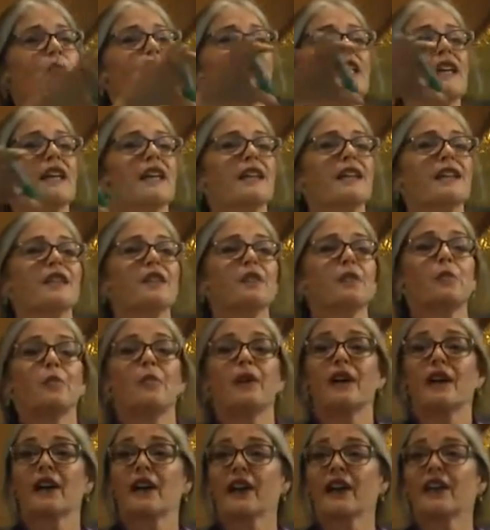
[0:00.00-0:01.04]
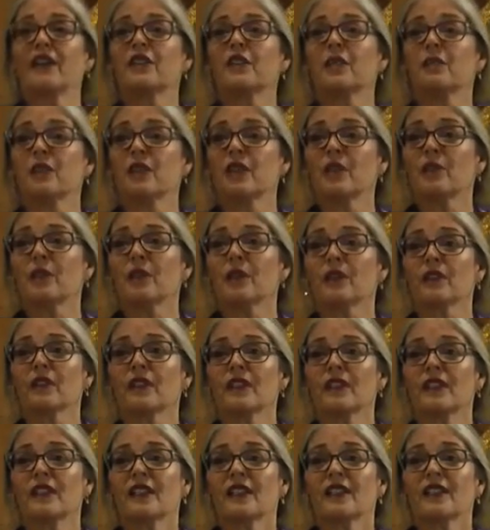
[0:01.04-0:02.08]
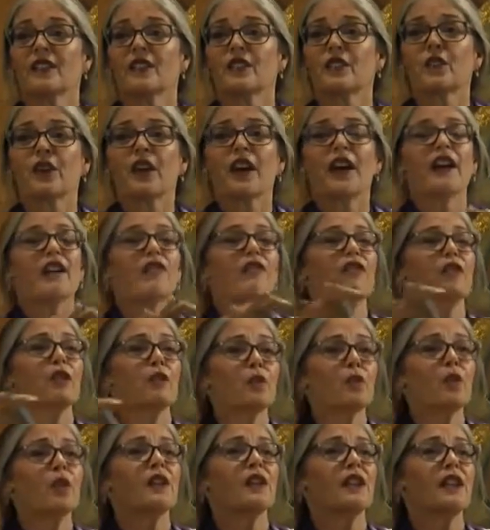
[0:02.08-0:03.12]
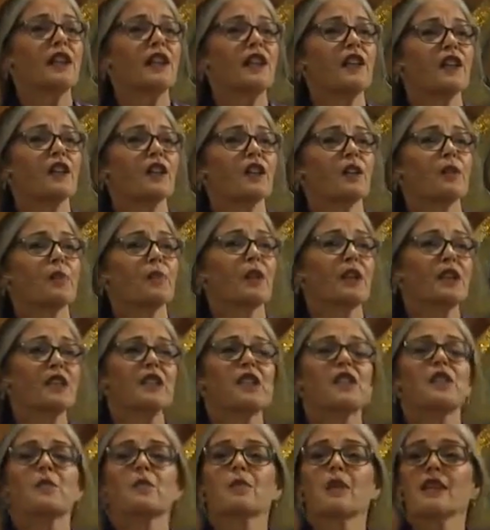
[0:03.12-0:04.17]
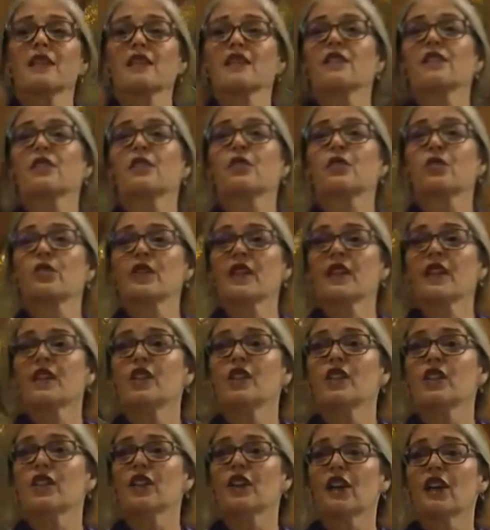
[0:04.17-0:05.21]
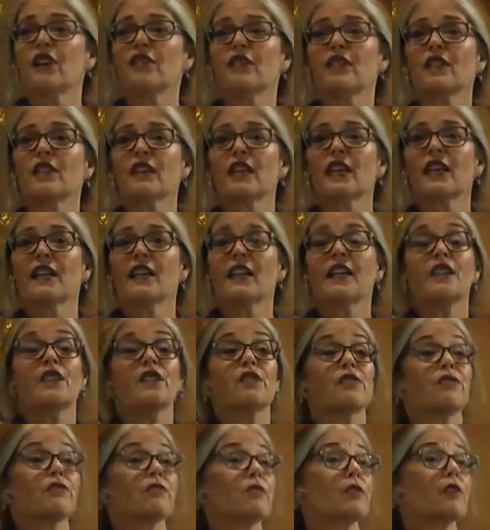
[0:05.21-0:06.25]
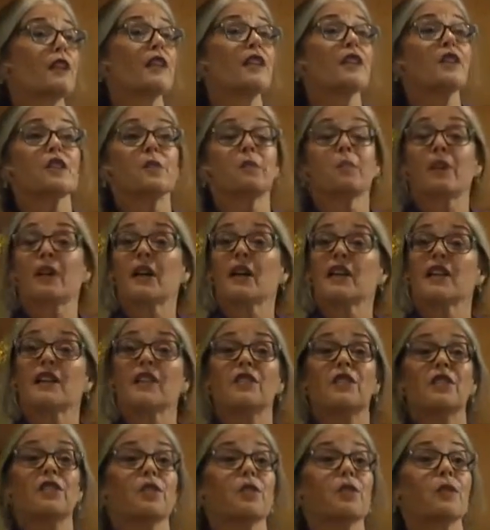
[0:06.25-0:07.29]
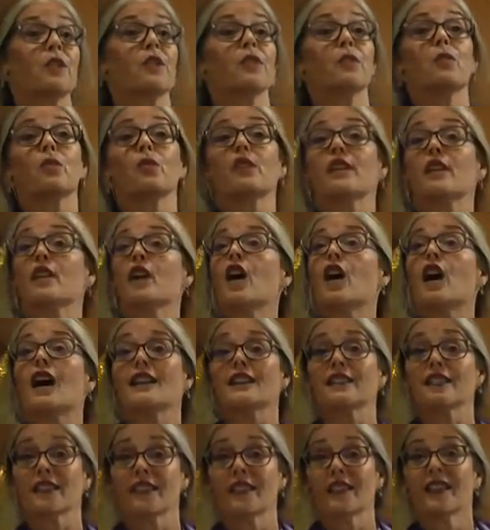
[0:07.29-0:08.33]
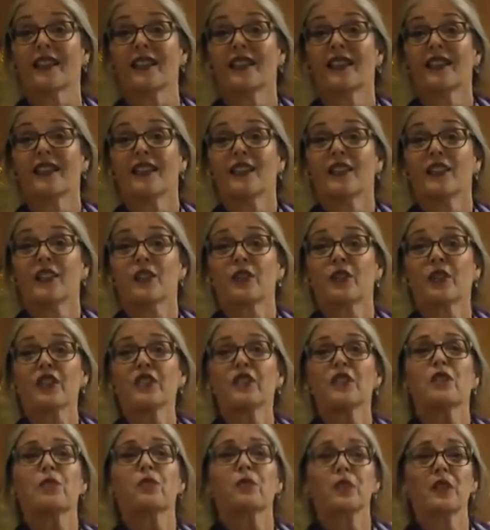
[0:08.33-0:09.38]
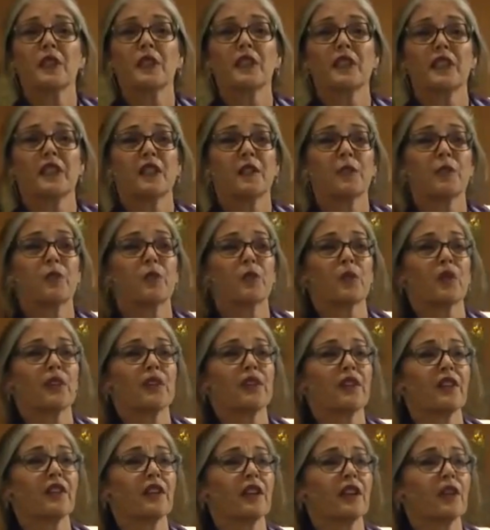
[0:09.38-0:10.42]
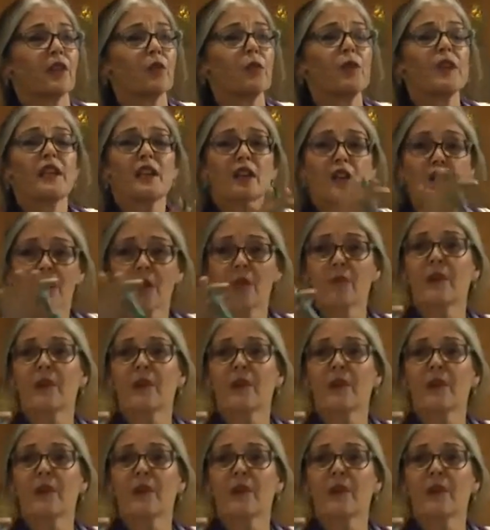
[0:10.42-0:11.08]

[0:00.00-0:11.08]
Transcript: created by the people. So everyone here participates in the creation of it and is free to buy into it or not. So that's a really important thing. We are